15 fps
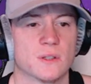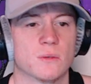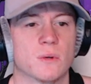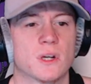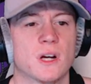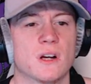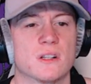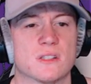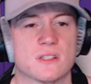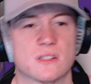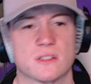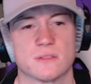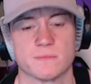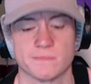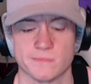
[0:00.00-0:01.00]
We're
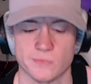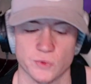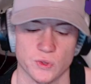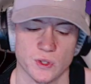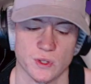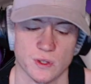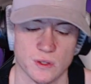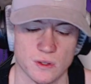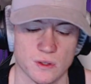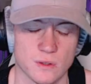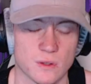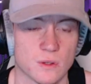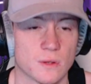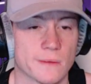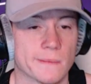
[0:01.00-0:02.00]
cursed.
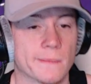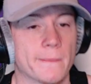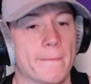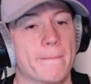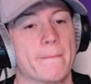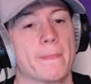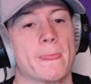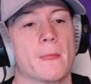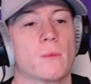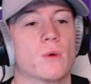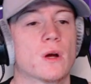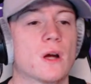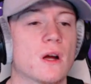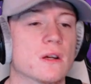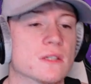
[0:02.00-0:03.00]
Uh,
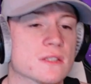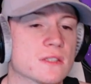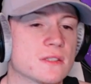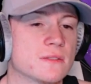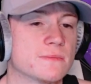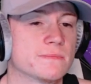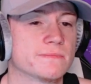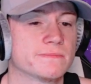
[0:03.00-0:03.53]
we're cursed.